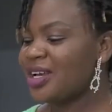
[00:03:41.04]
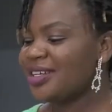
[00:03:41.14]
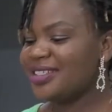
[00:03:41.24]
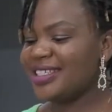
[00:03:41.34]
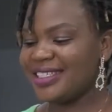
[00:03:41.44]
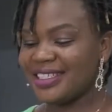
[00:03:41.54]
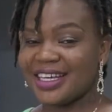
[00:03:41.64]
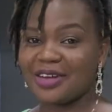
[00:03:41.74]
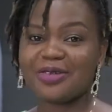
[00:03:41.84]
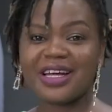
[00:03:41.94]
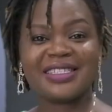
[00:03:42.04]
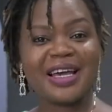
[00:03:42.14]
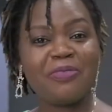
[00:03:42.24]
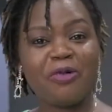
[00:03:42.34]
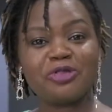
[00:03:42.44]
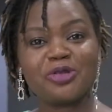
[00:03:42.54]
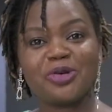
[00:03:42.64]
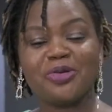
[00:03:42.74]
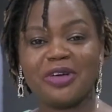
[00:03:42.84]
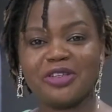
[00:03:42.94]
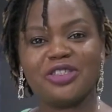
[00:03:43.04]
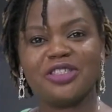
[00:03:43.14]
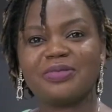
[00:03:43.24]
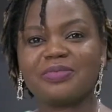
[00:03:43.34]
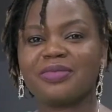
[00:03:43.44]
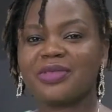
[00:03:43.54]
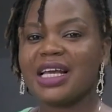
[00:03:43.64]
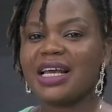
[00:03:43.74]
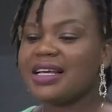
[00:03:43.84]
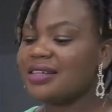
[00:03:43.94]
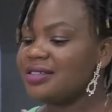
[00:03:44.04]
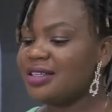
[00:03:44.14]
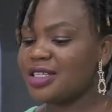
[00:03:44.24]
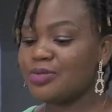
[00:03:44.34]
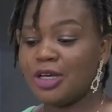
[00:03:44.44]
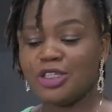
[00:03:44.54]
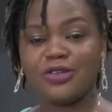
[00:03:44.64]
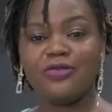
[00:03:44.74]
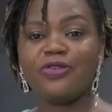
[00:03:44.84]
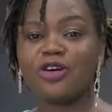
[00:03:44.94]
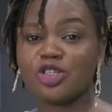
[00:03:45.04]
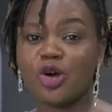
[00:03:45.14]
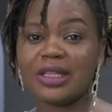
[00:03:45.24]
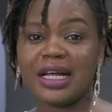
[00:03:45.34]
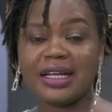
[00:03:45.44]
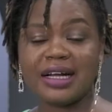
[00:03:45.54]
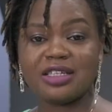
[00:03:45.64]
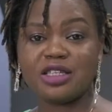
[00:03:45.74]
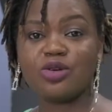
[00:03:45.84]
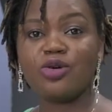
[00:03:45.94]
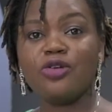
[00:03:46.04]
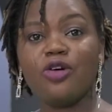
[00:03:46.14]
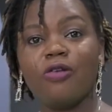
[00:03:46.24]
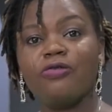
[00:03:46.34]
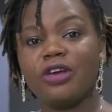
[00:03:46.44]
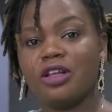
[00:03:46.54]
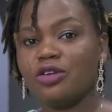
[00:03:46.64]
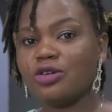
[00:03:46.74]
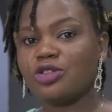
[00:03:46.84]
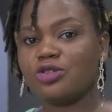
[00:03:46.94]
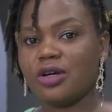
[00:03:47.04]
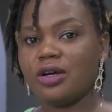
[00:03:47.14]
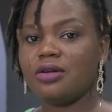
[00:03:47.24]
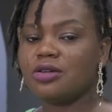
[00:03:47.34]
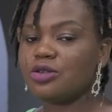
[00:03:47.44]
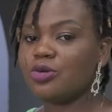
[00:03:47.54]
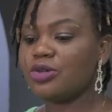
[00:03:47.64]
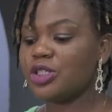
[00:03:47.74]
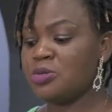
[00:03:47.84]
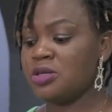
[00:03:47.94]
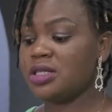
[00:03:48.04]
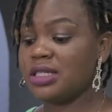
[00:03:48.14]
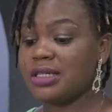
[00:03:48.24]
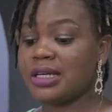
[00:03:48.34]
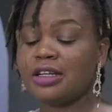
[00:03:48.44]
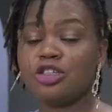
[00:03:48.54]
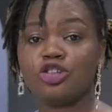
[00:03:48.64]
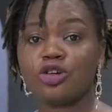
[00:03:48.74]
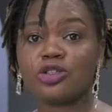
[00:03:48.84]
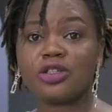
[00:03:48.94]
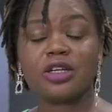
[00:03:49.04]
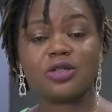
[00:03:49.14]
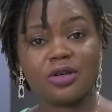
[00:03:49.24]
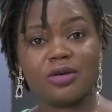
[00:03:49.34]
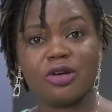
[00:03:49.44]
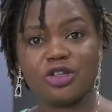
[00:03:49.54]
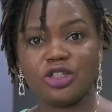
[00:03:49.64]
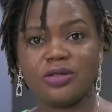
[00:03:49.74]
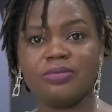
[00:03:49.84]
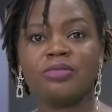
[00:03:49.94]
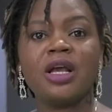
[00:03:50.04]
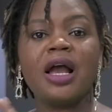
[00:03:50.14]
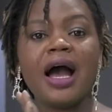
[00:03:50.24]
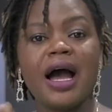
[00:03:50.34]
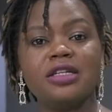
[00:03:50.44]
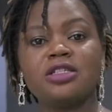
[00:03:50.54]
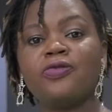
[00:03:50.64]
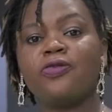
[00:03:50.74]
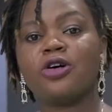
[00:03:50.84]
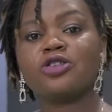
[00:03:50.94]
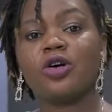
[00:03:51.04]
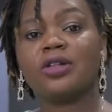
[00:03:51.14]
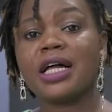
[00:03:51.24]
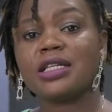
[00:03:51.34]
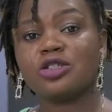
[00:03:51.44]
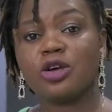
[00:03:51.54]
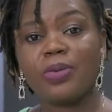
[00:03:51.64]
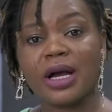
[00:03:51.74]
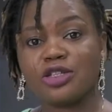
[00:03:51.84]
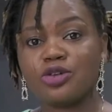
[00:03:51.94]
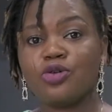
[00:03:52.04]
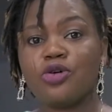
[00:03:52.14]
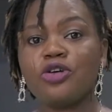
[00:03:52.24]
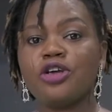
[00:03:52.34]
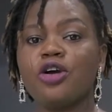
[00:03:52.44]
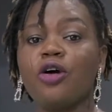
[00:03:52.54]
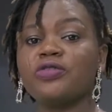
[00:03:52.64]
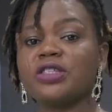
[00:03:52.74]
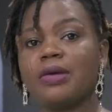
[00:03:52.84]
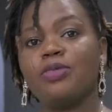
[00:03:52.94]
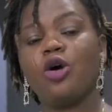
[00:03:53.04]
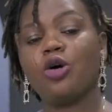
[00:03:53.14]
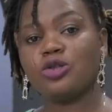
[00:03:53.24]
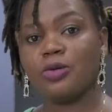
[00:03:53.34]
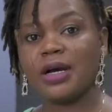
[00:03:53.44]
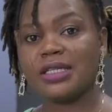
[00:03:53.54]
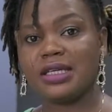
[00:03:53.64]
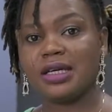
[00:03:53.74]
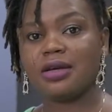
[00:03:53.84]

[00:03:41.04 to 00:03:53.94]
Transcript: This is another type of sewing machine. This machine falls under the category of industrial, so which means it is an industrial sewing machine, and it falls under the subcategory of semi-automatic.